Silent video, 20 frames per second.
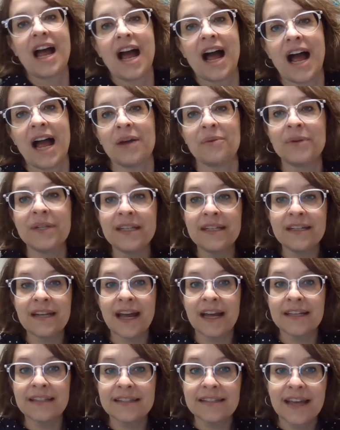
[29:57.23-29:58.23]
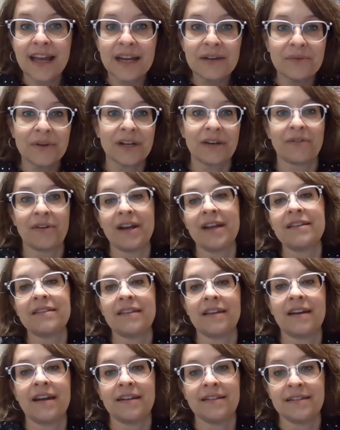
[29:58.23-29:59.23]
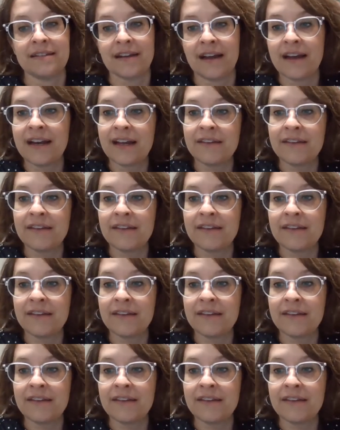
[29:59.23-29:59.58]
I would, in hindsight, regret that I did not